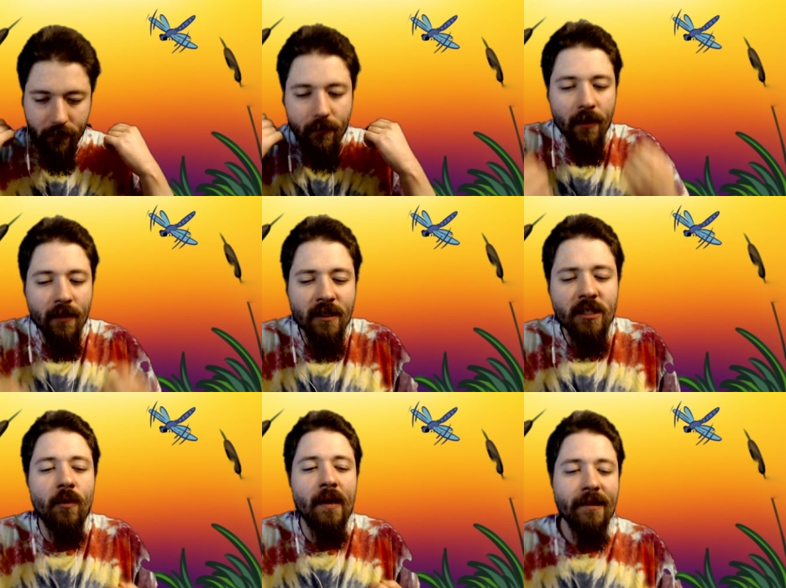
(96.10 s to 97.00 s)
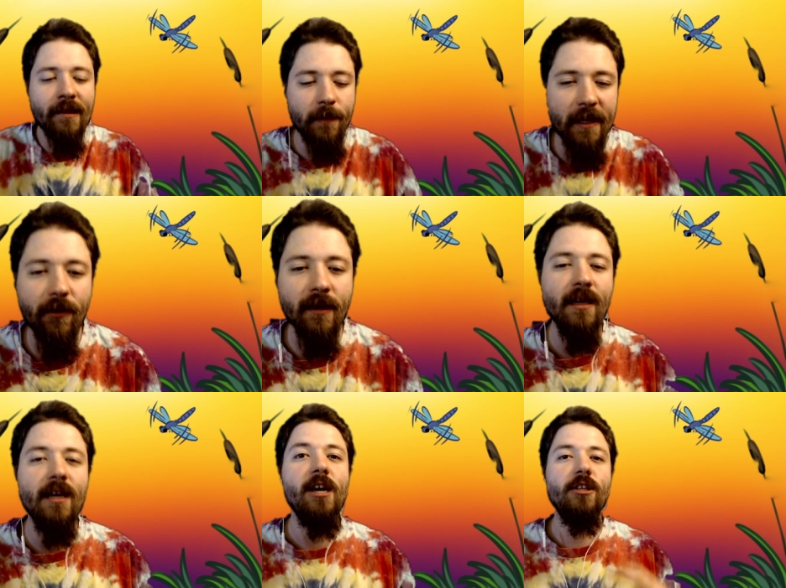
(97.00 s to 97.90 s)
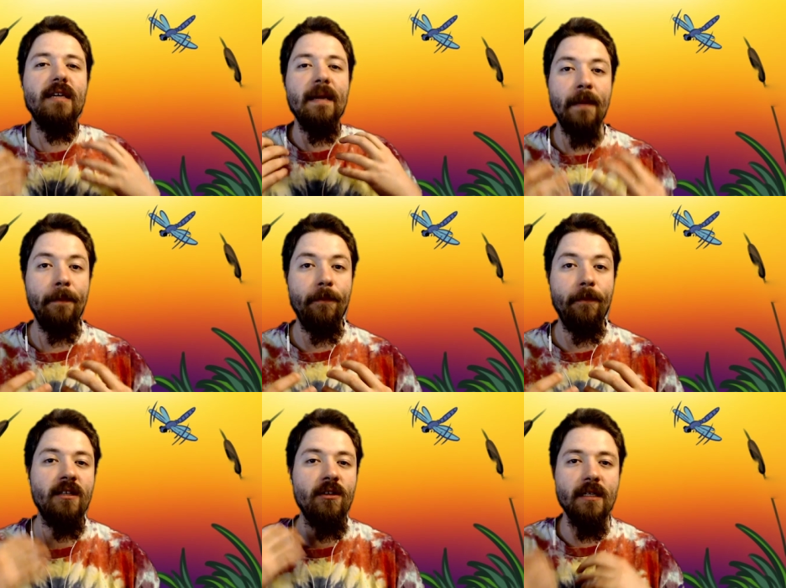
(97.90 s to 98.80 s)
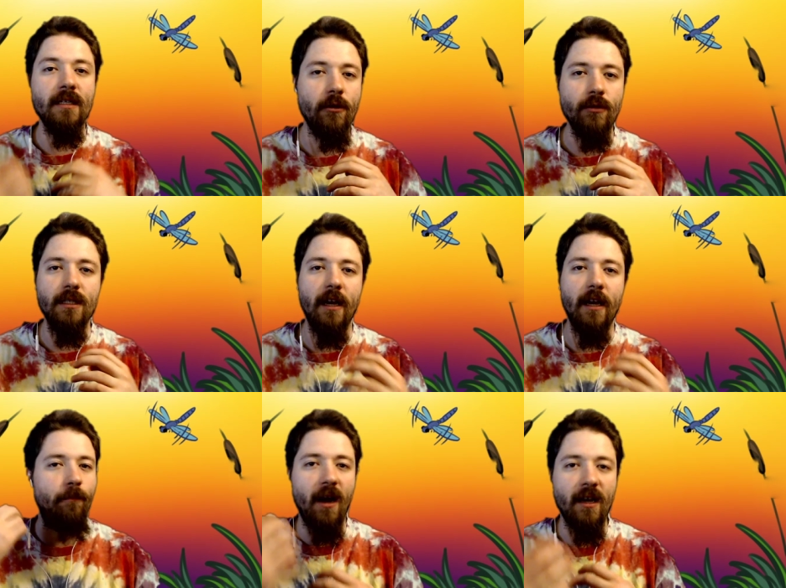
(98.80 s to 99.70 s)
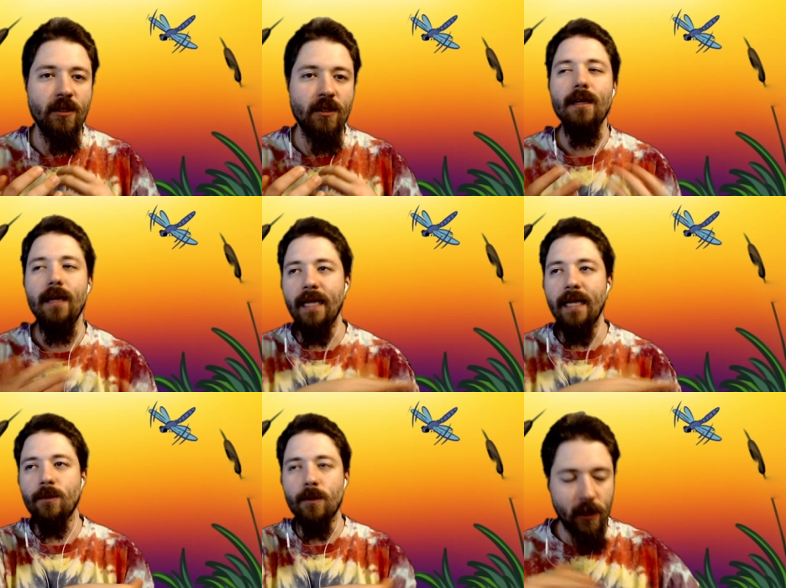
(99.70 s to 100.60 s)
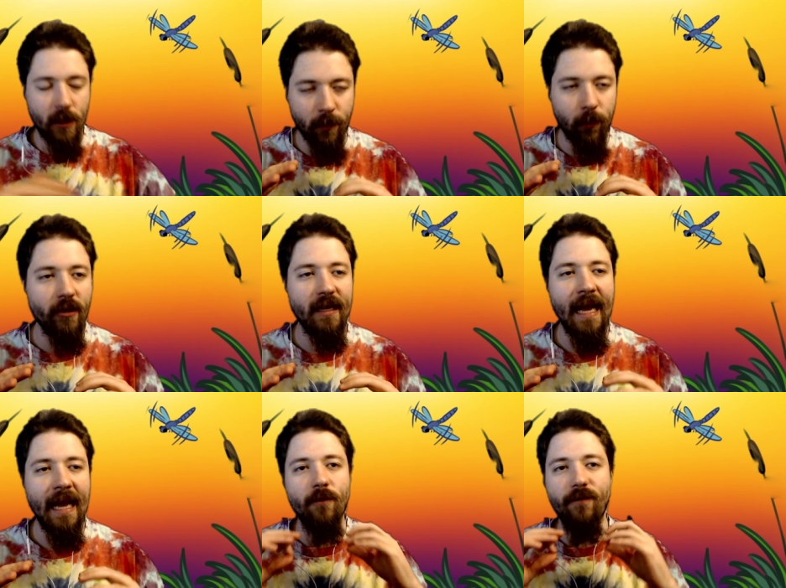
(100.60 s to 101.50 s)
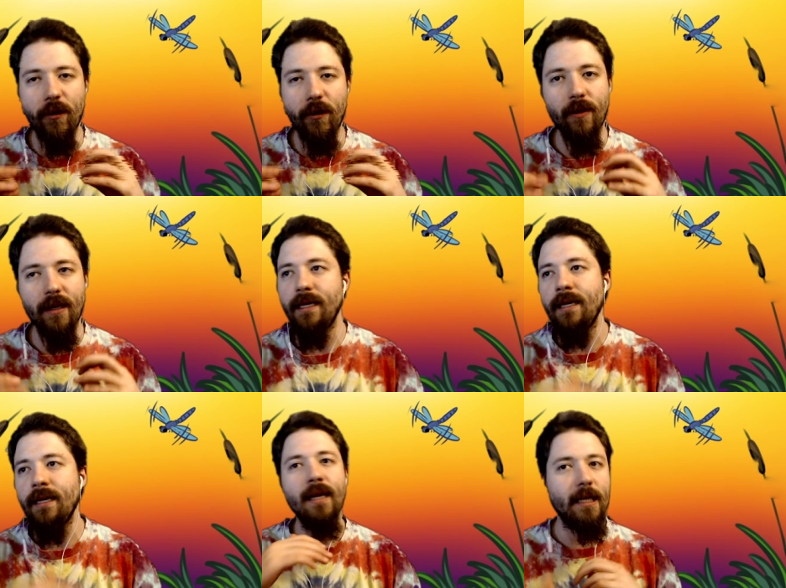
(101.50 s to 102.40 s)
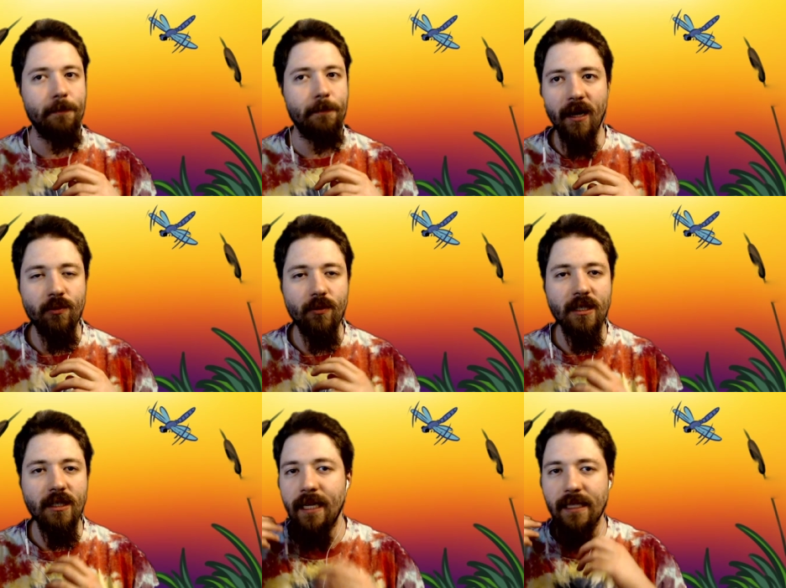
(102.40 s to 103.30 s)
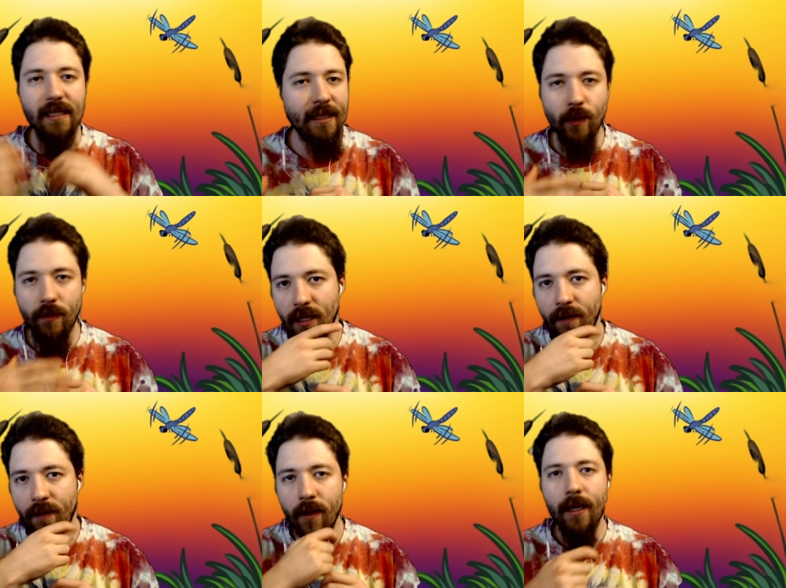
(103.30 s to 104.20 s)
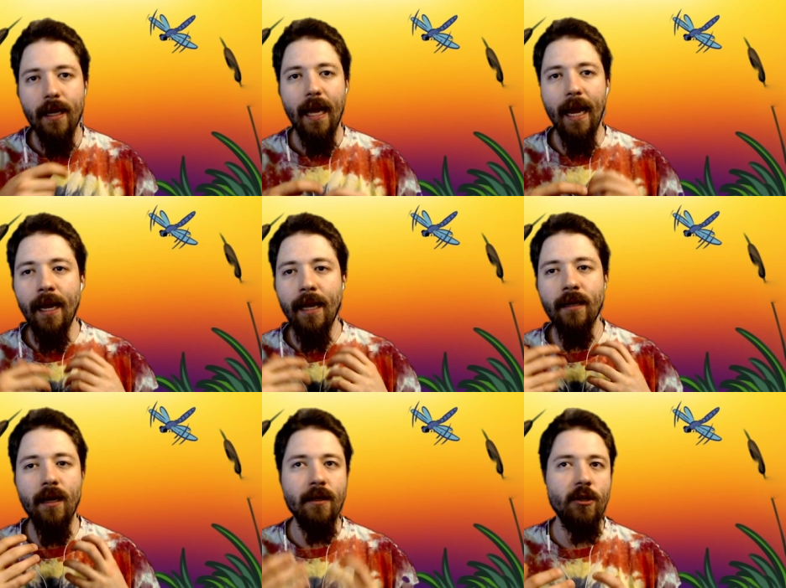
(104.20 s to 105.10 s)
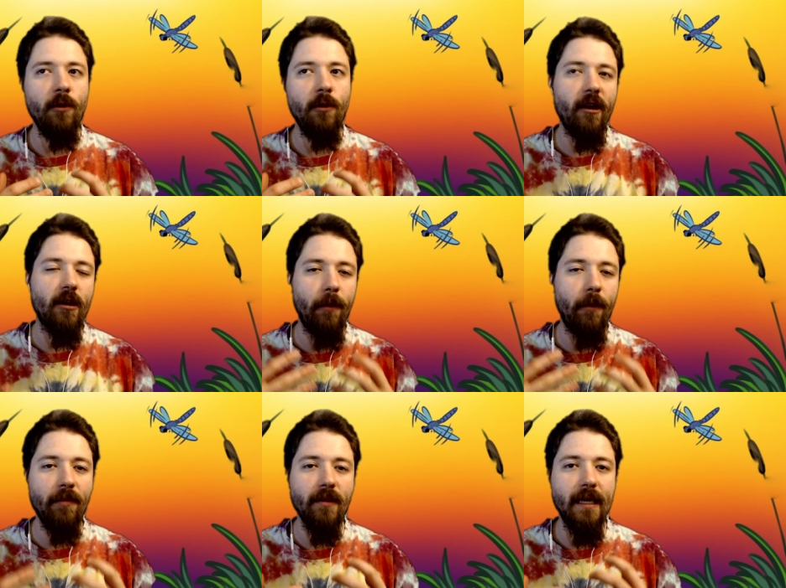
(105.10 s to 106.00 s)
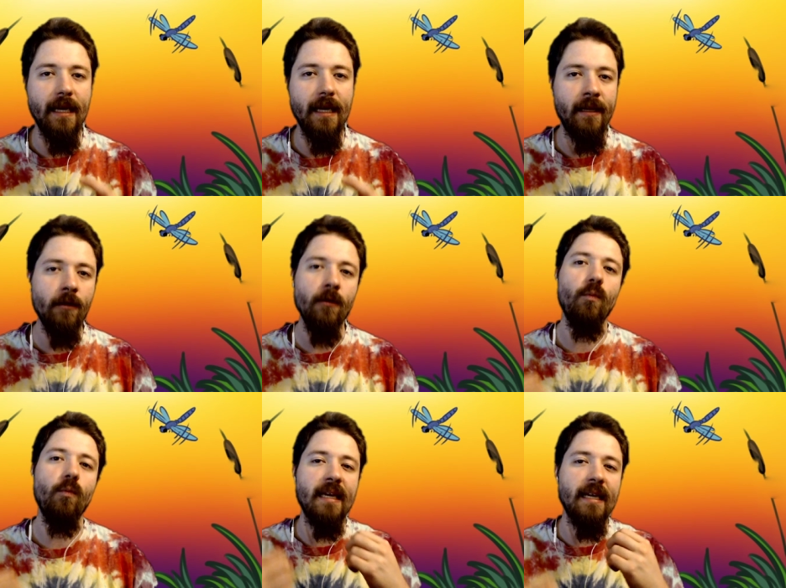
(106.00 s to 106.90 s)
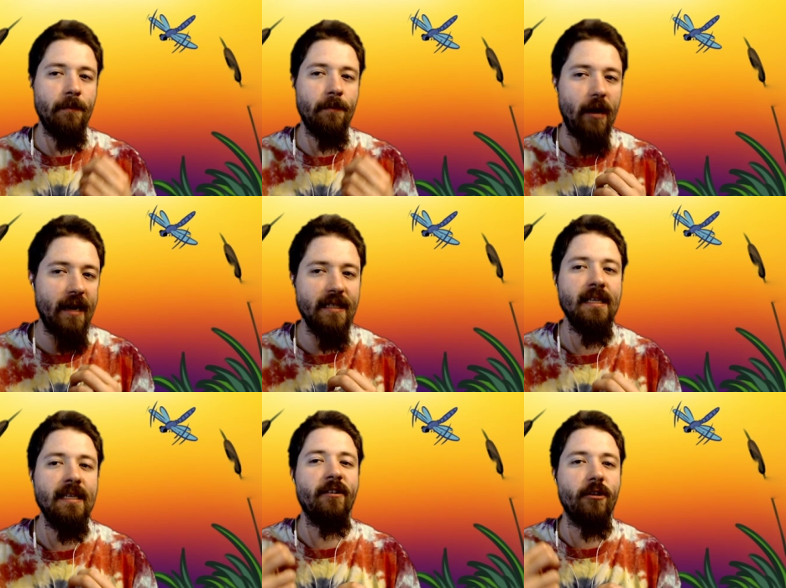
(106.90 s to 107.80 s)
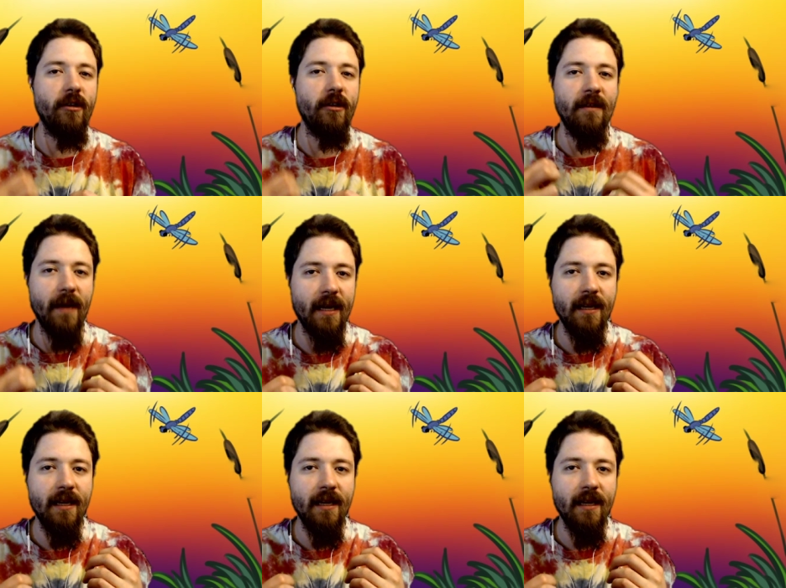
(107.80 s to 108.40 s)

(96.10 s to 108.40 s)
This is a great little speedrun to get people into the use of boss. It's exploring the castle very quickly, it's boss rushing, it's that sort of stuff. And a new player could probably get there once they get some practice and are good at Lamech.